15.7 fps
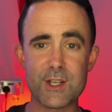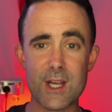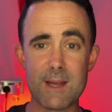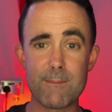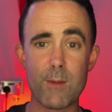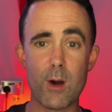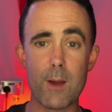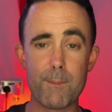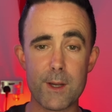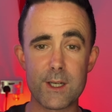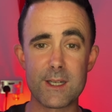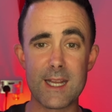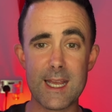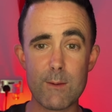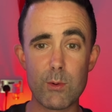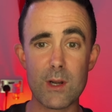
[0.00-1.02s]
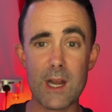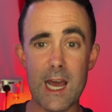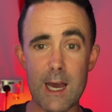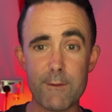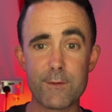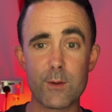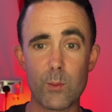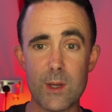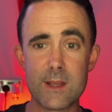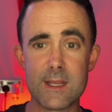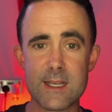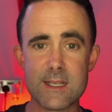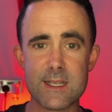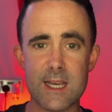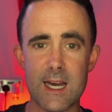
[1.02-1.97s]
in my opinion. He will have to win
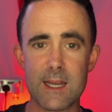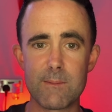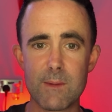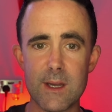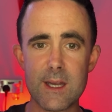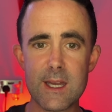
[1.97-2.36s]
this game.